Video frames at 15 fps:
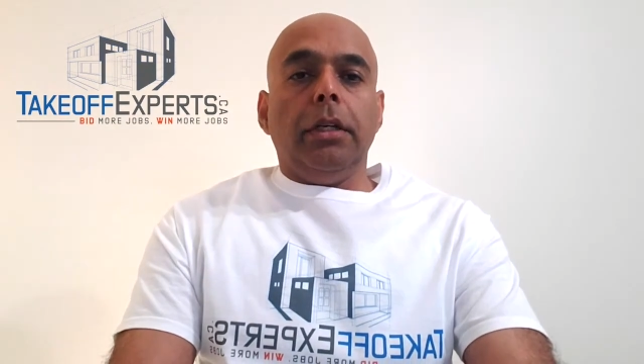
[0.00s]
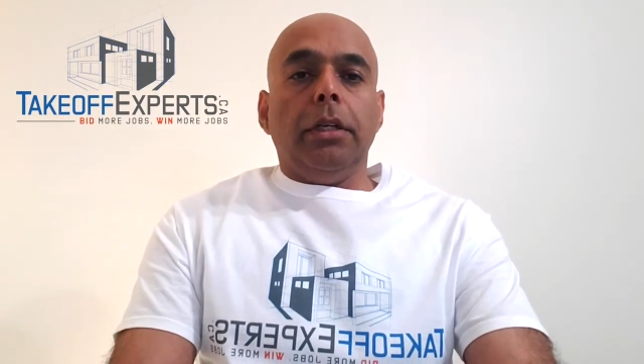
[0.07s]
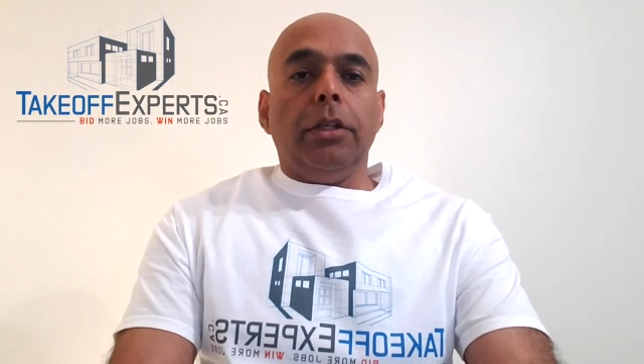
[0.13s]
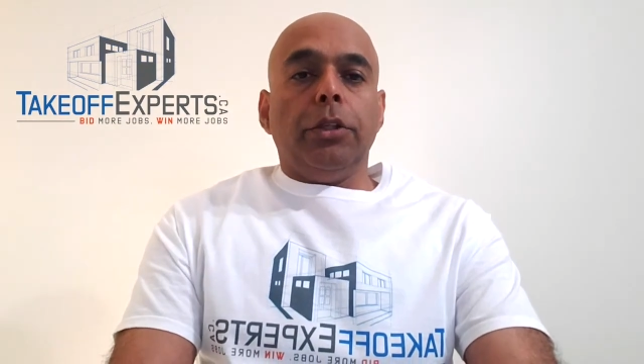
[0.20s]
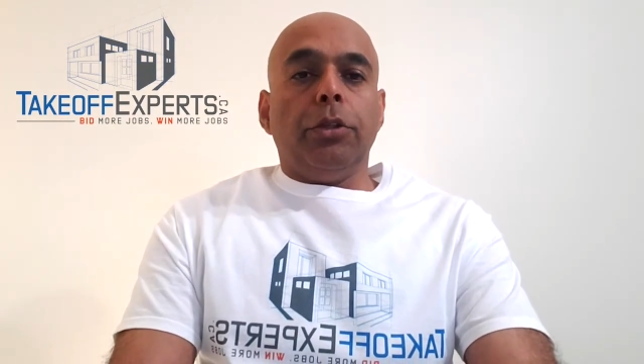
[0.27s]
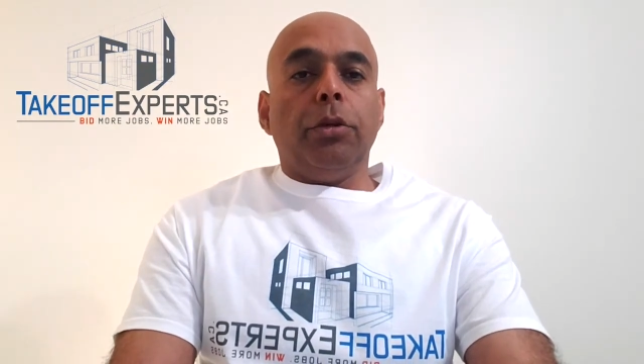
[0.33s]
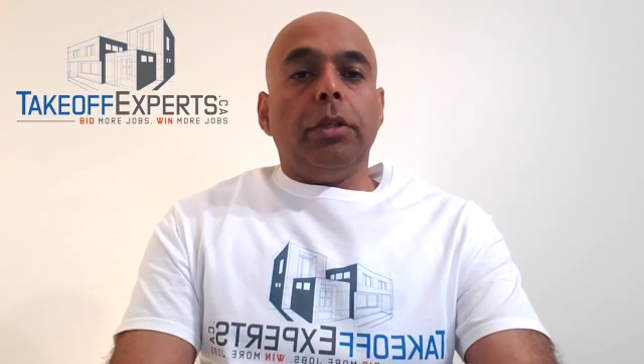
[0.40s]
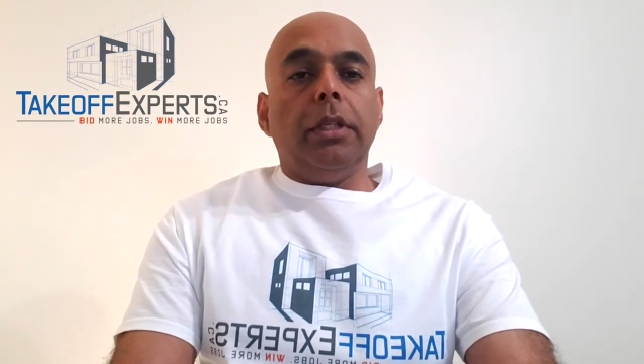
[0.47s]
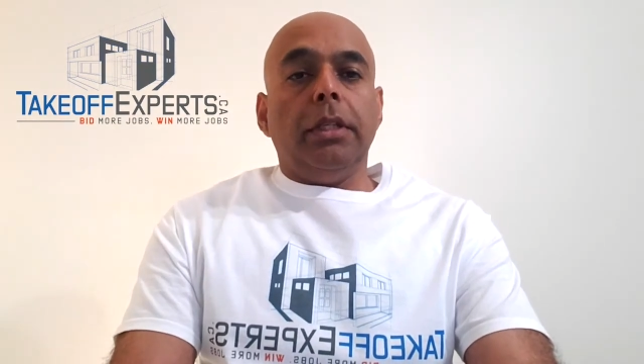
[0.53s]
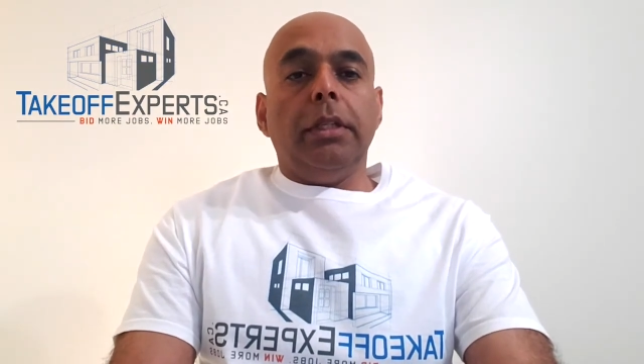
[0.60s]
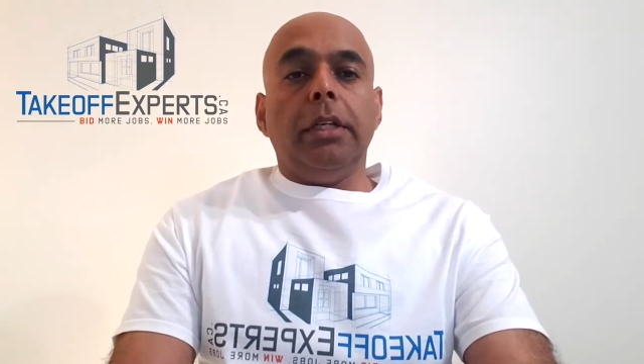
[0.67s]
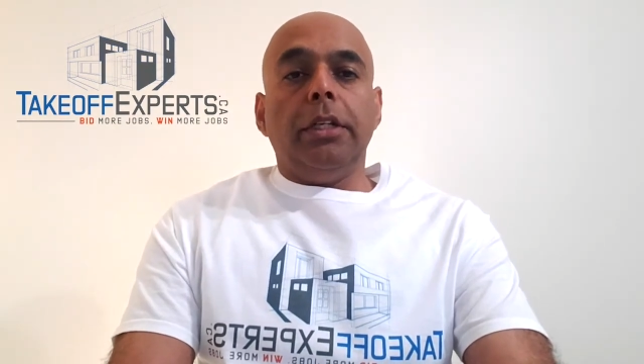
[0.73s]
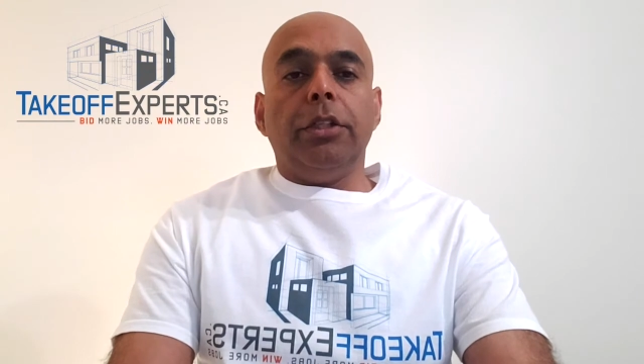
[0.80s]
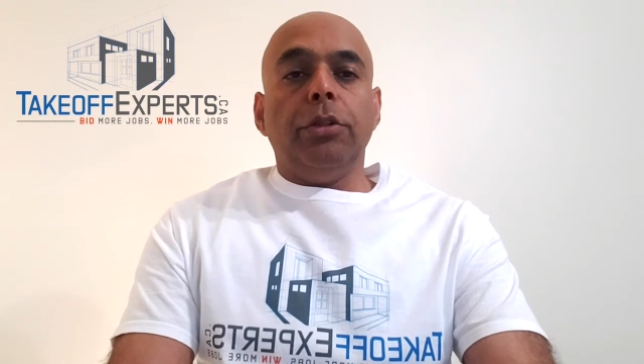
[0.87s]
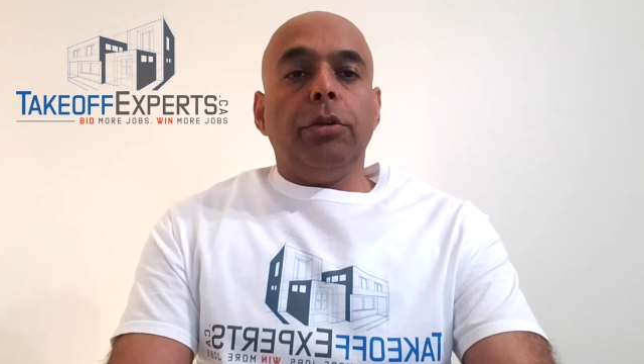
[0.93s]
so that there
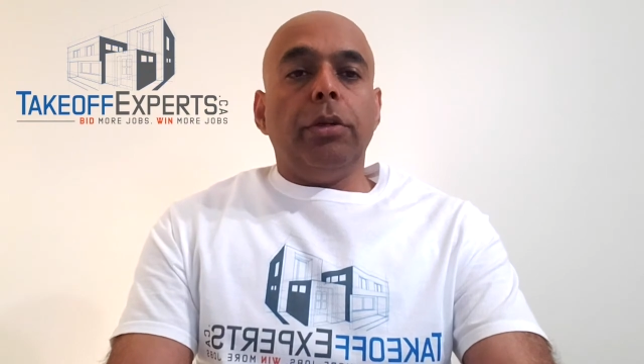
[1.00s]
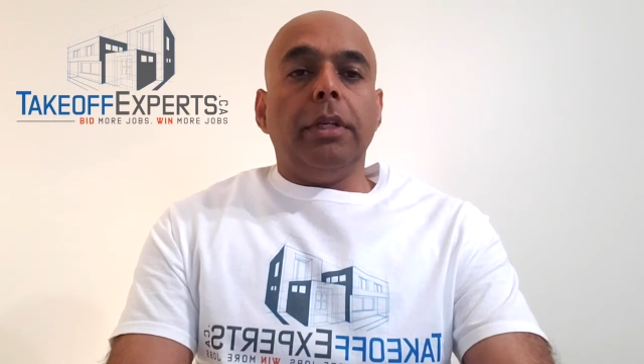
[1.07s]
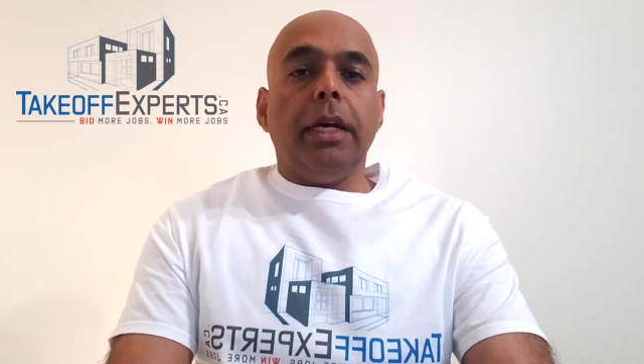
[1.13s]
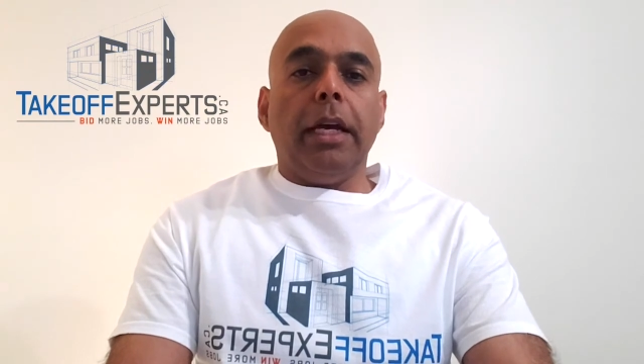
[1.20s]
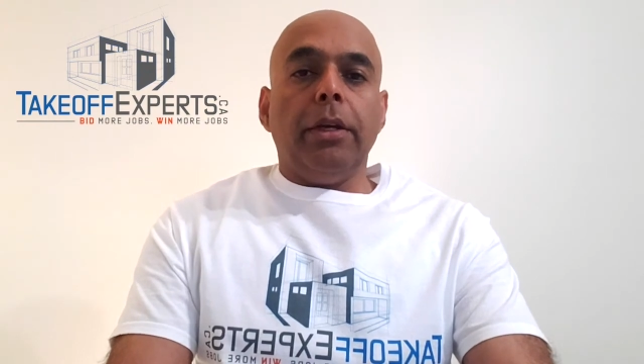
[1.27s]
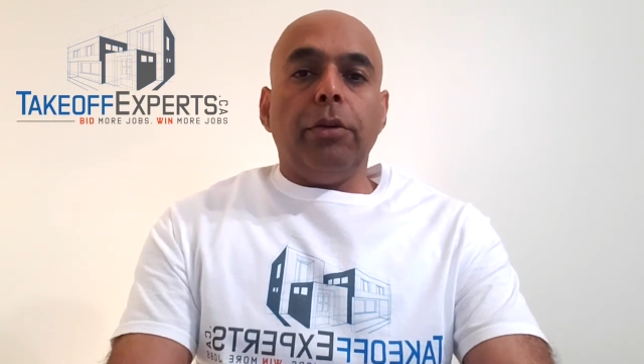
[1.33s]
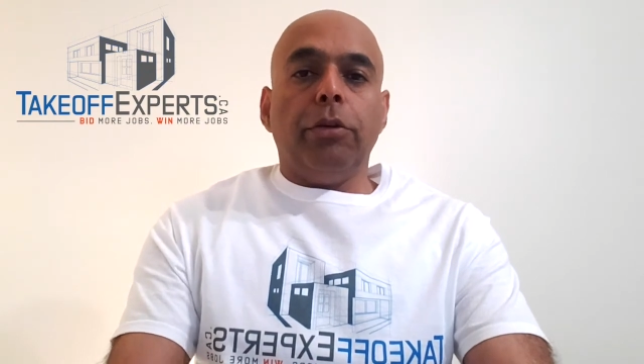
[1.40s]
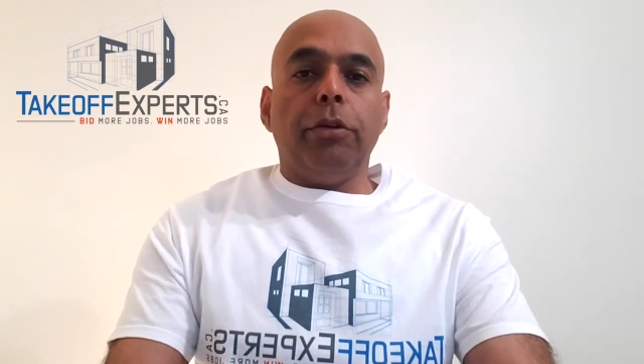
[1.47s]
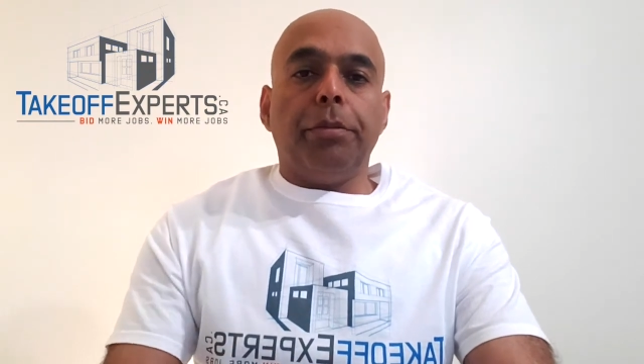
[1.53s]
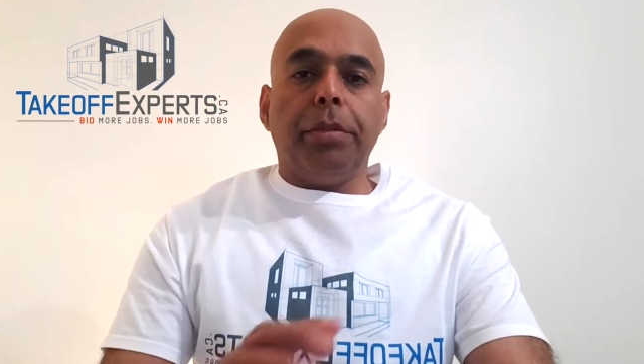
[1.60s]
is no die or